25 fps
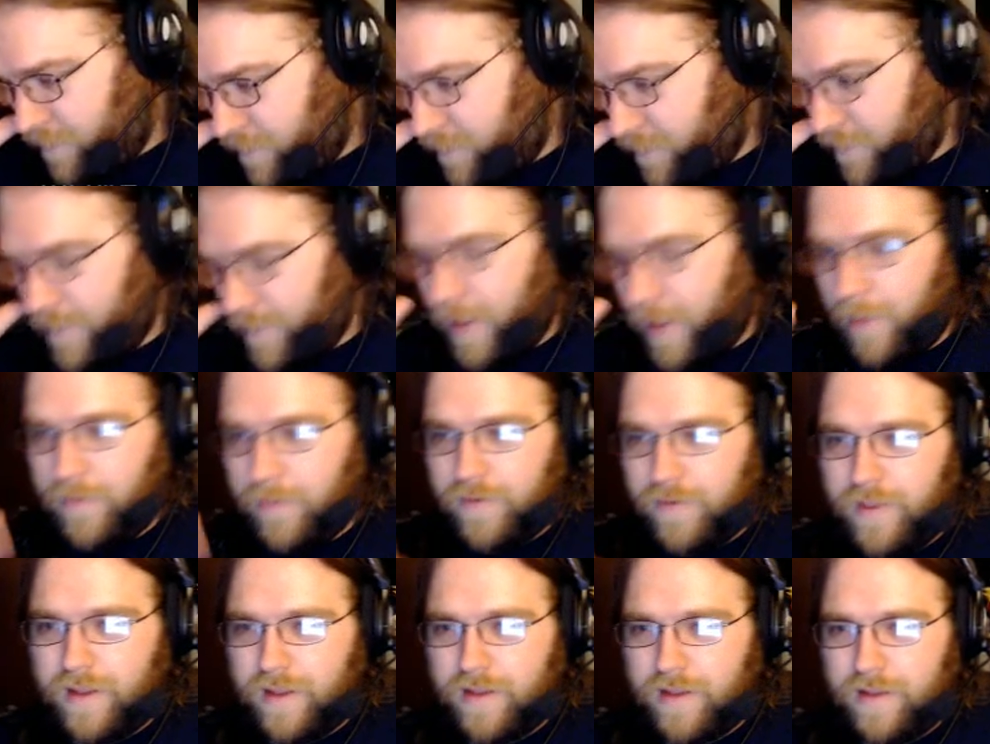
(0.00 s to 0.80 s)

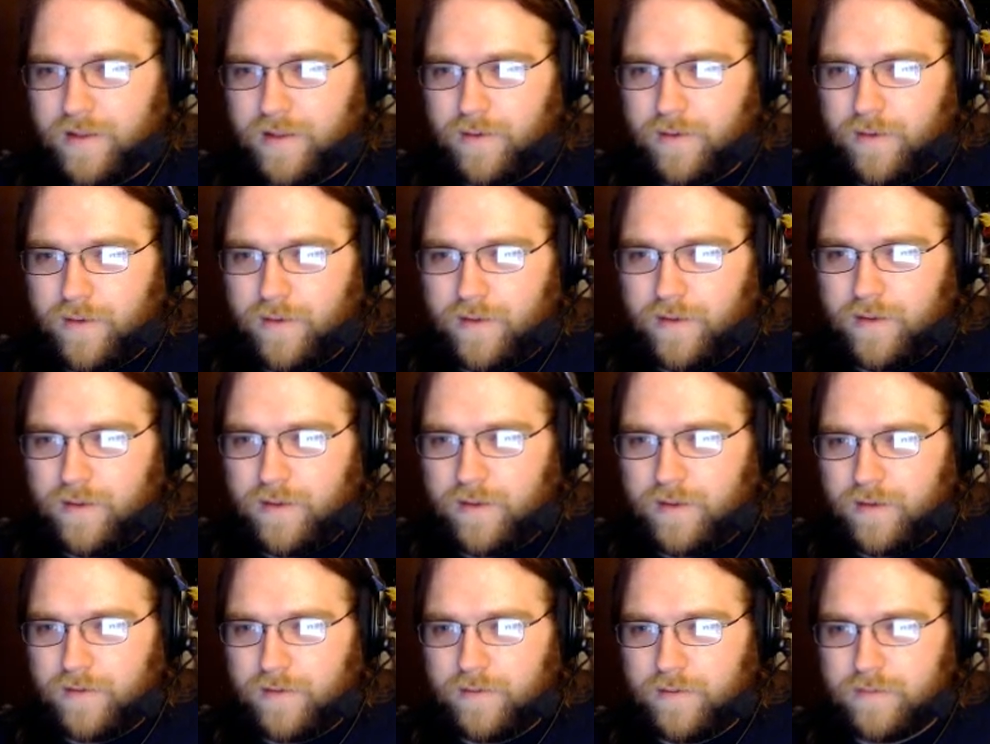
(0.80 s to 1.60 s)

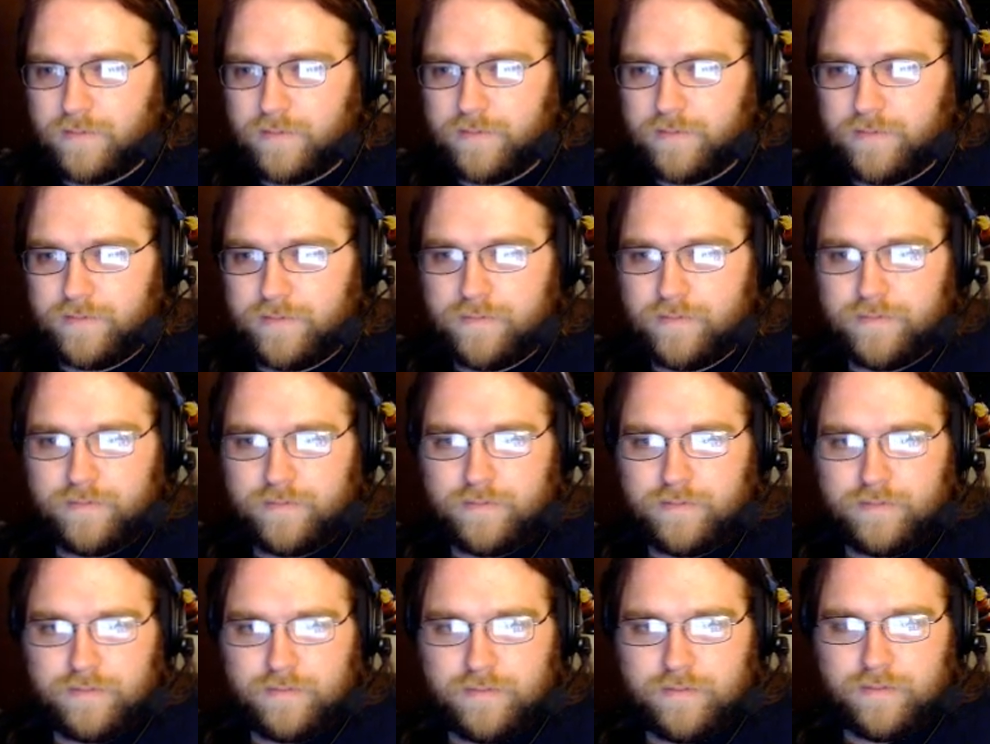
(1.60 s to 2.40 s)

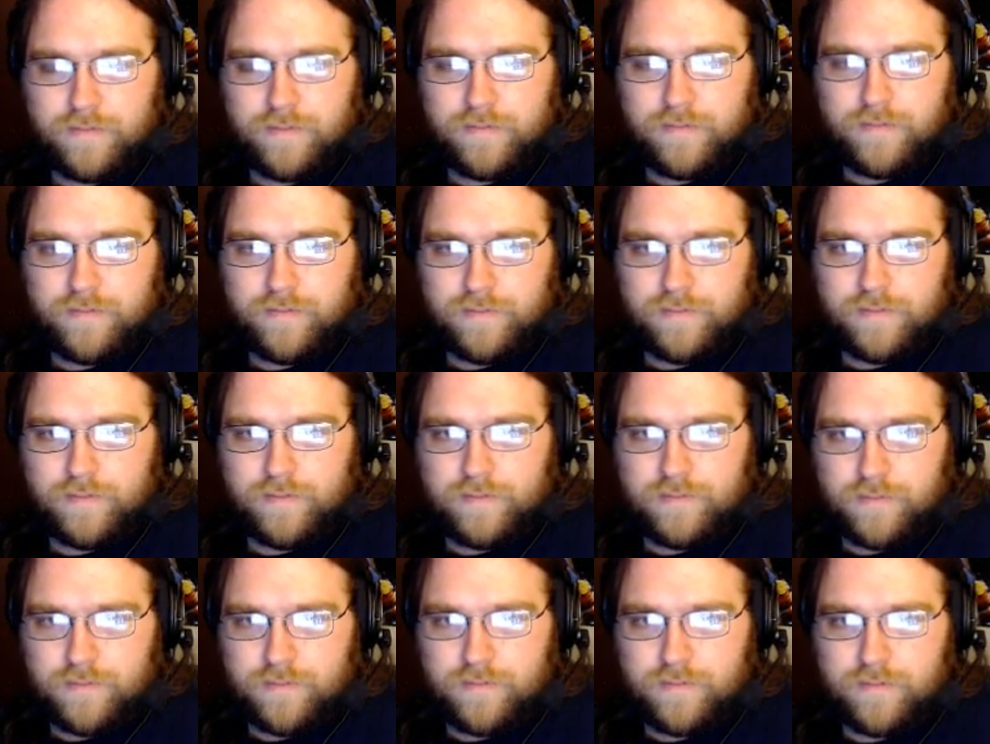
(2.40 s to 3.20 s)

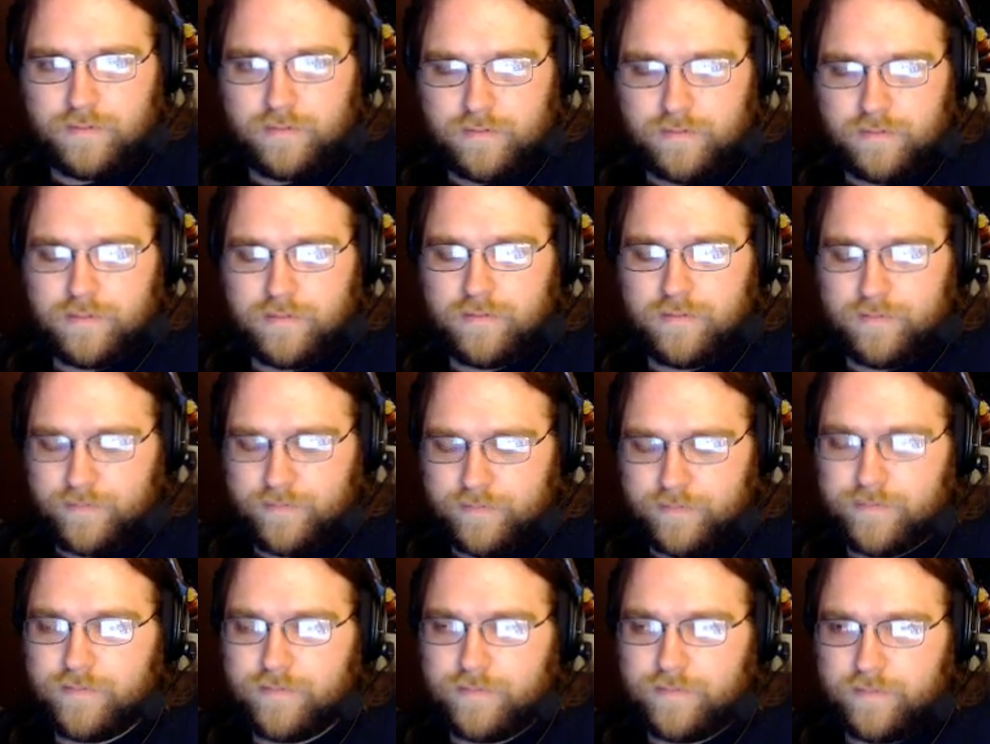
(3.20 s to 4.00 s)

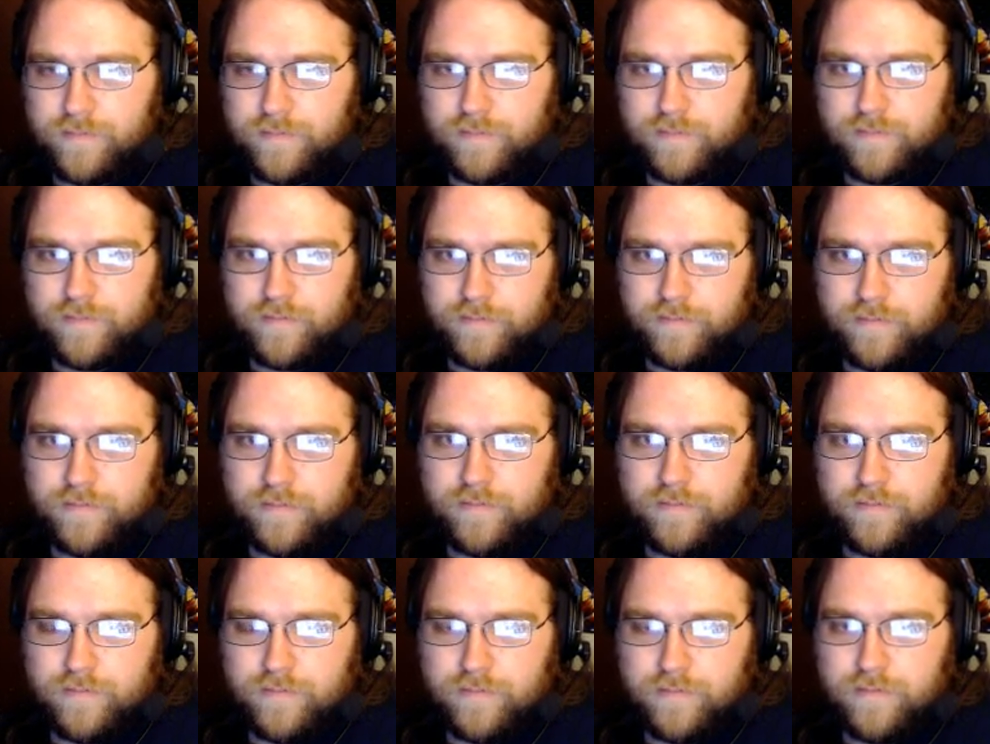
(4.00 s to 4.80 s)

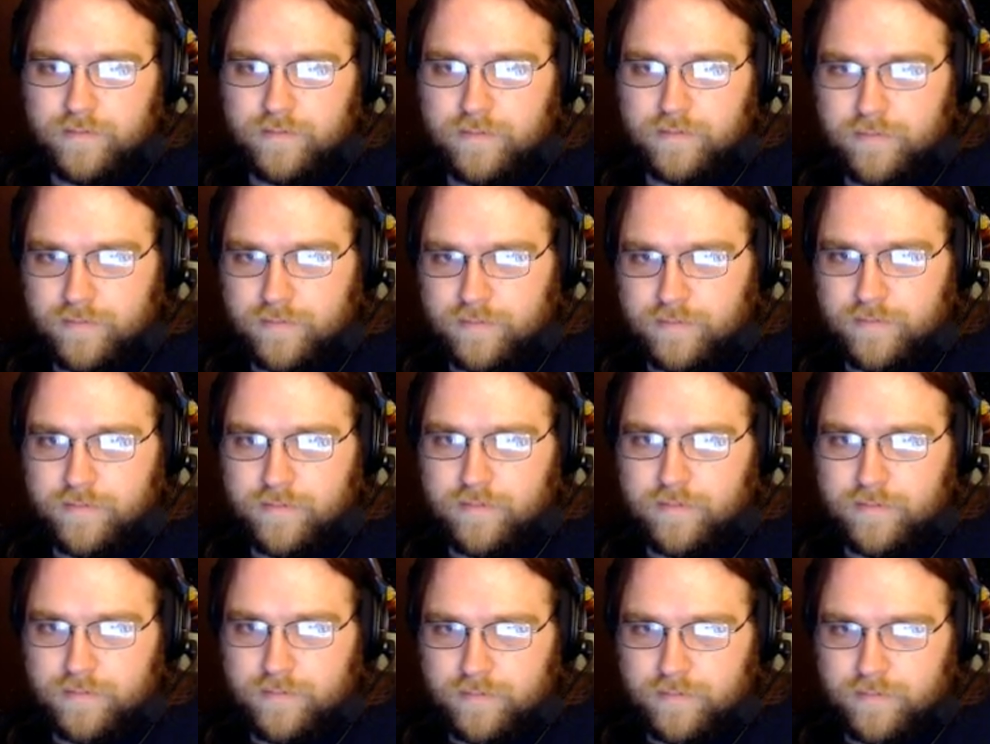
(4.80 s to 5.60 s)

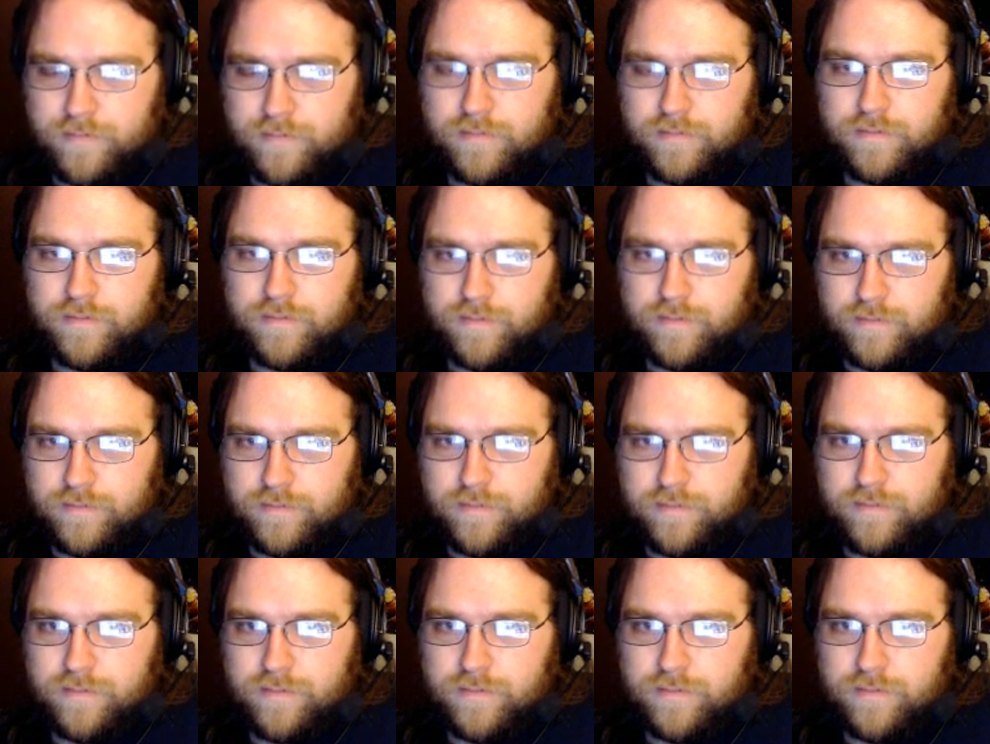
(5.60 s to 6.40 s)
[no speech]